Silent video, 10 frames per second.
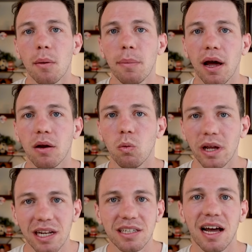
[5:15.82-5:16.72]
But we
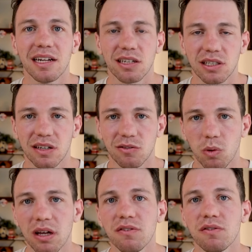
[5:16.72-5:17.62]
need to ask ourselves,
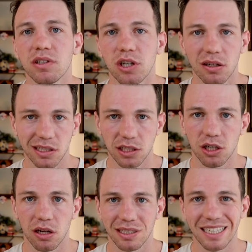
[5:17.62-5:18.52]
what if Johnson &
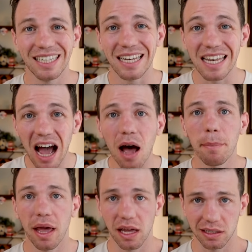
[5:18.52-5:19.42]
Johnson did not
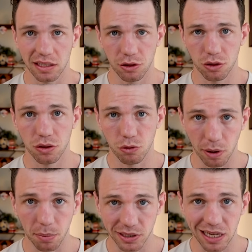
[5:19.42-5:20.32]
pay us
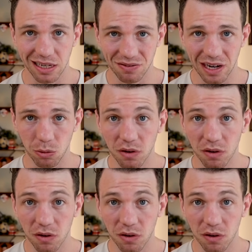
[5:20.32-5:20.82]
3% dividend?